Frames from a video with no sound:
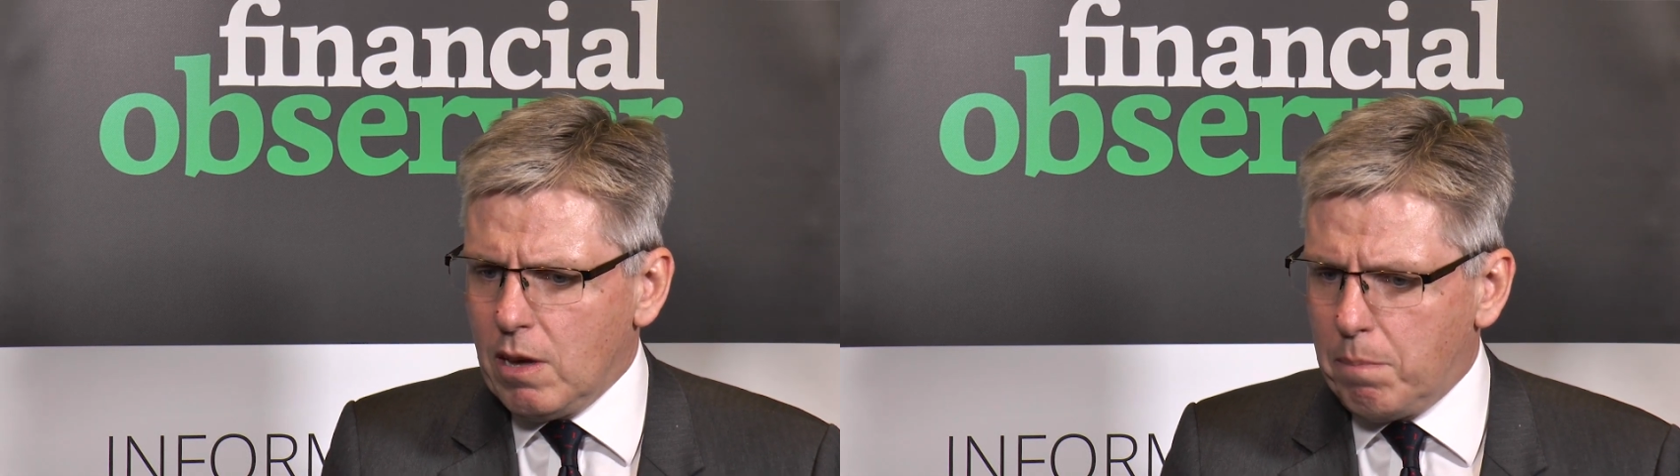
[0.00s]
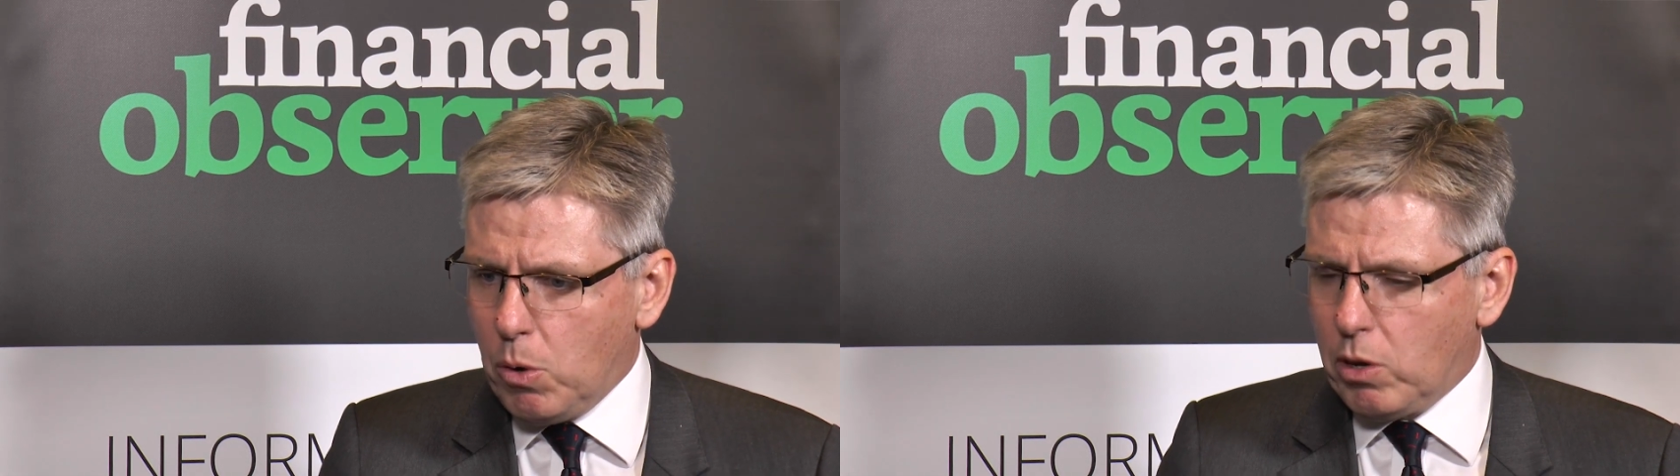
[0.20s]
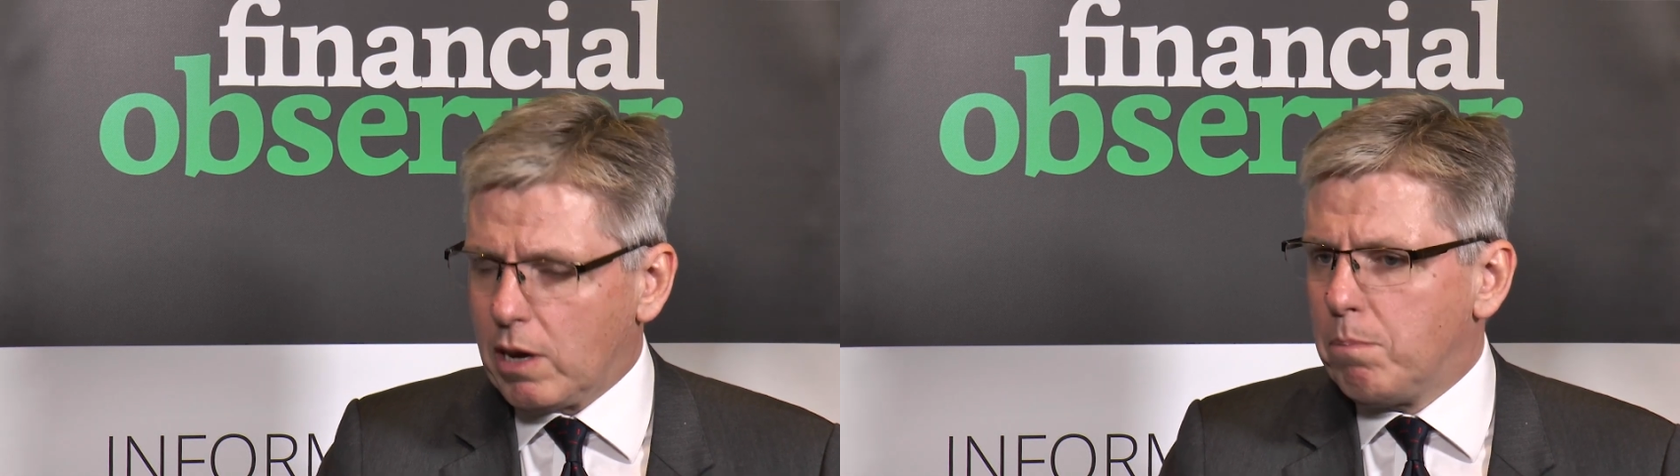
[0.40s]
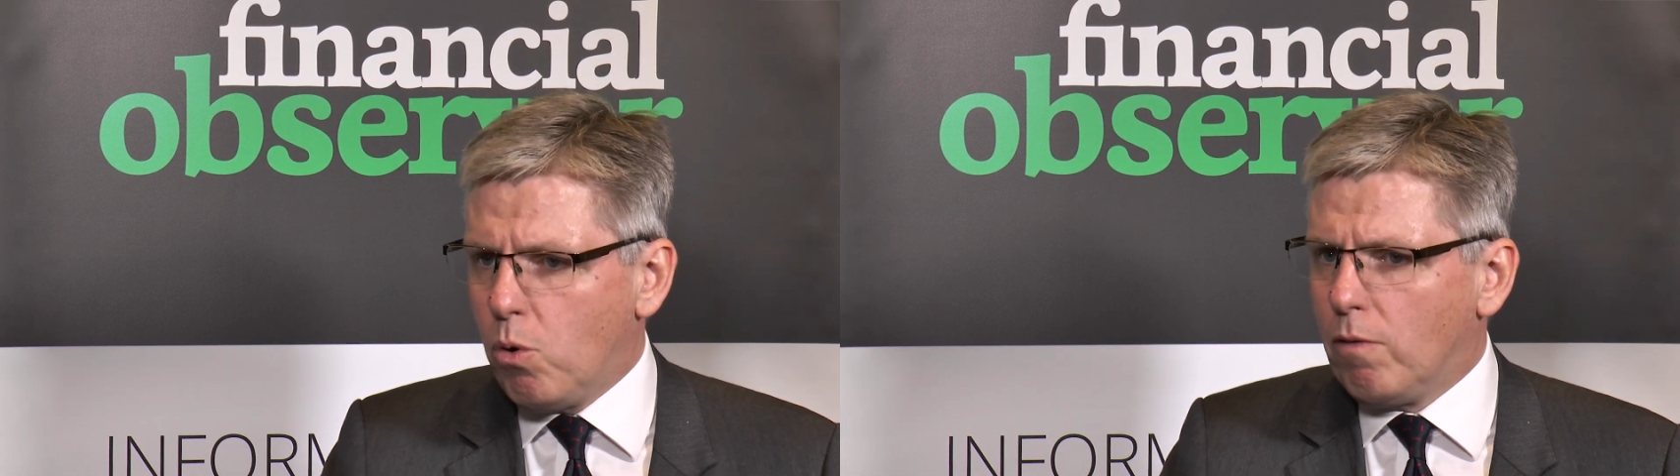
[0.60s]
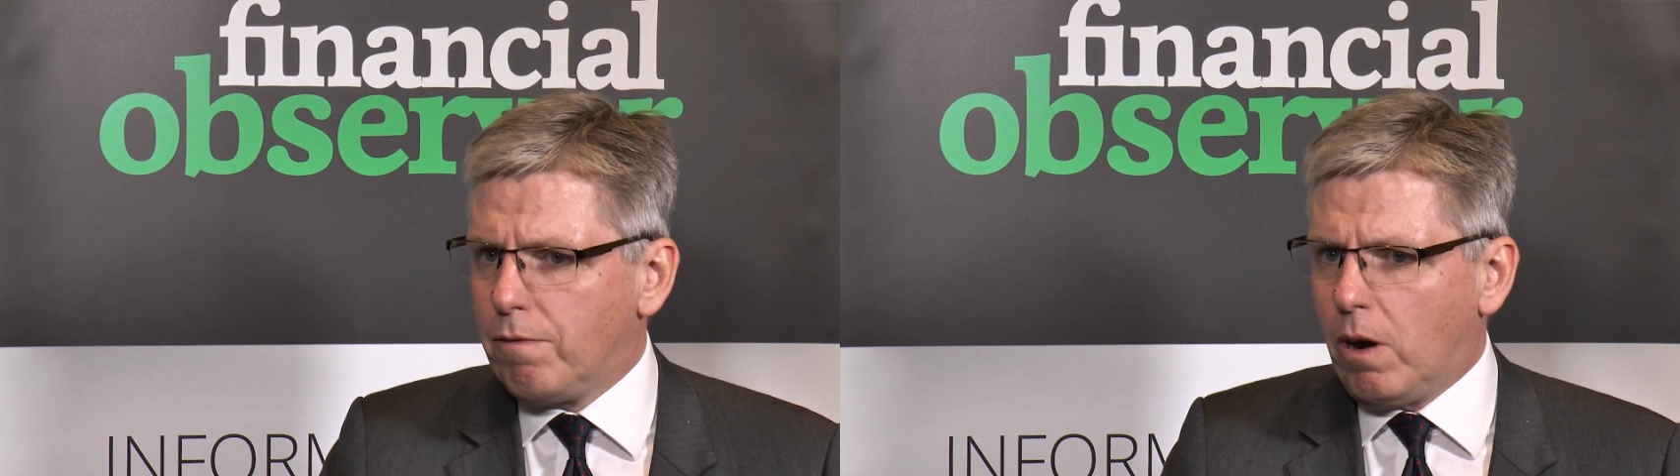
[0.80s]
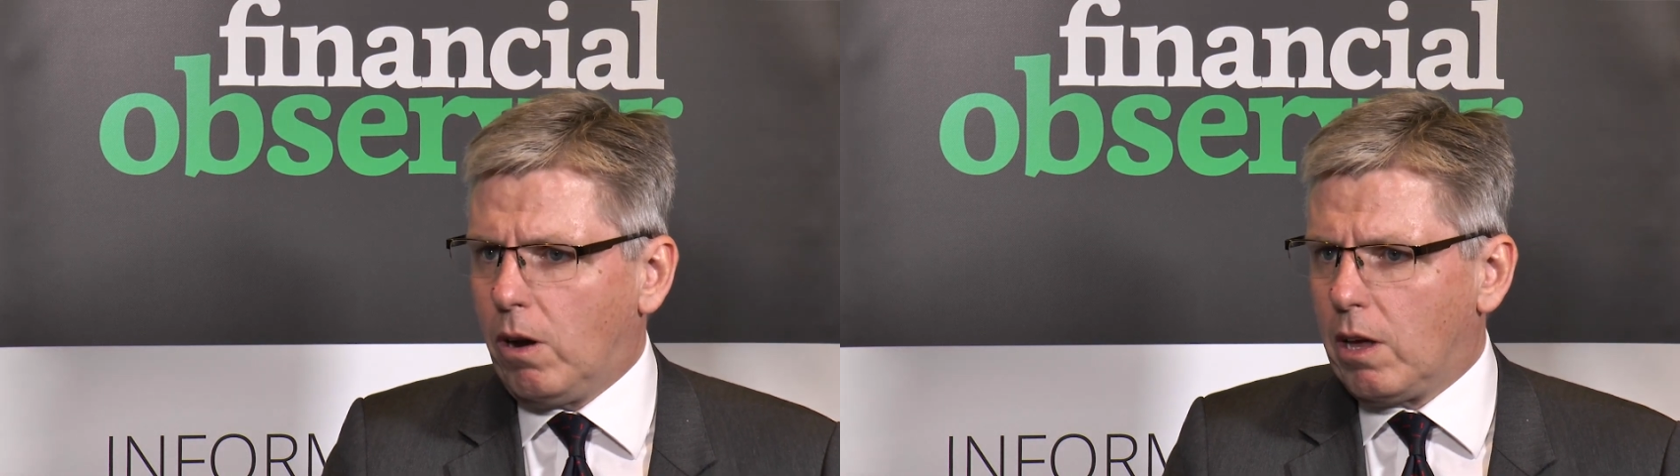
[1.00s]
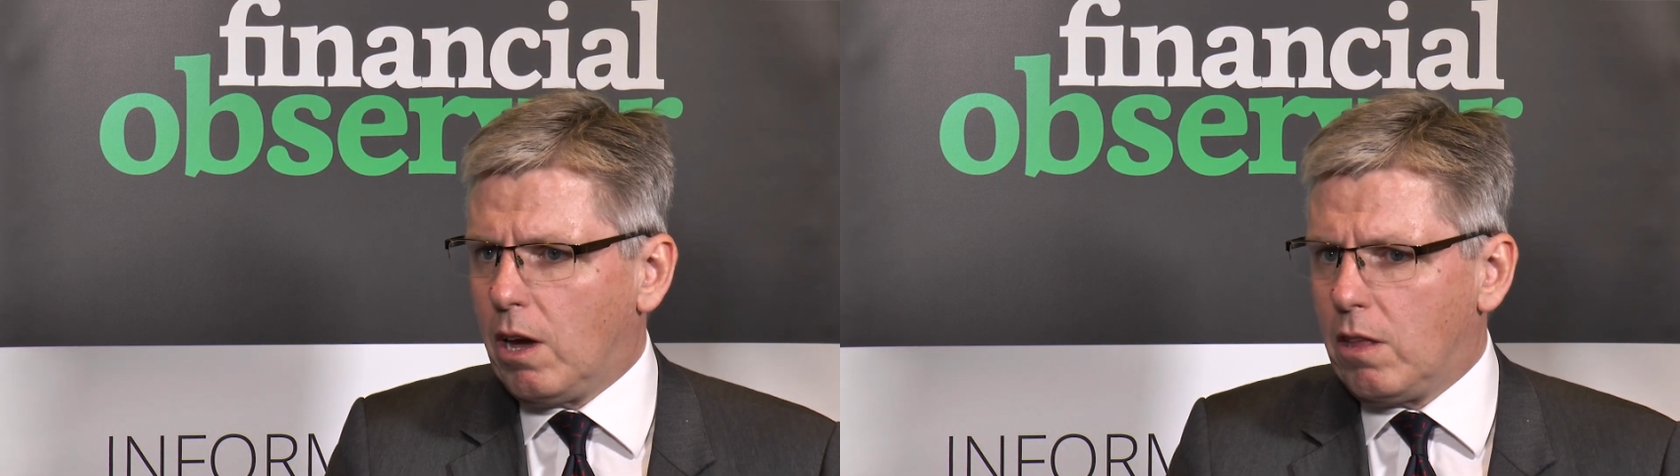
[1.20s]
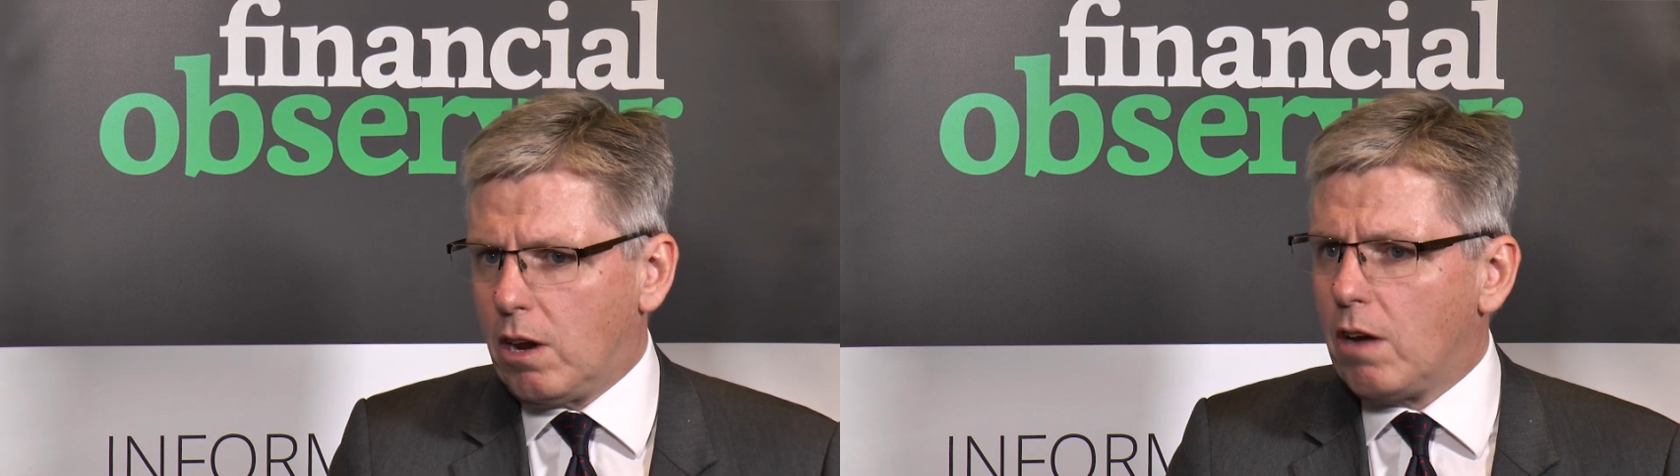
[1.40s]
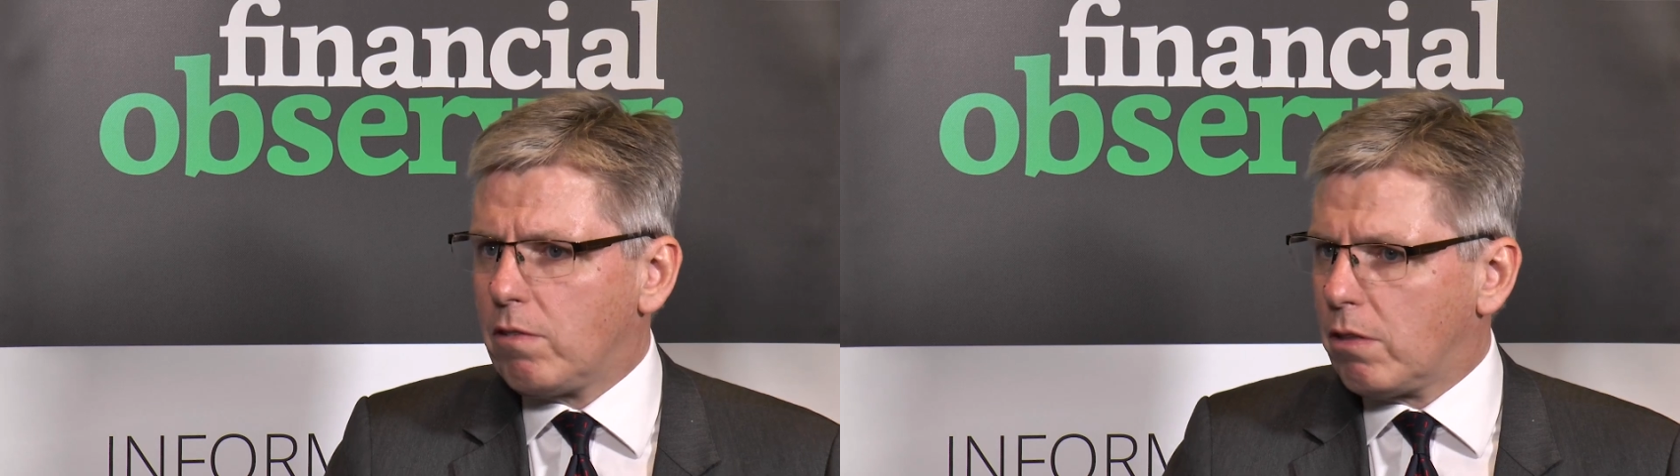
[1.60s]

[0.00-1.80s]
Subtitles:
building a portfolio that over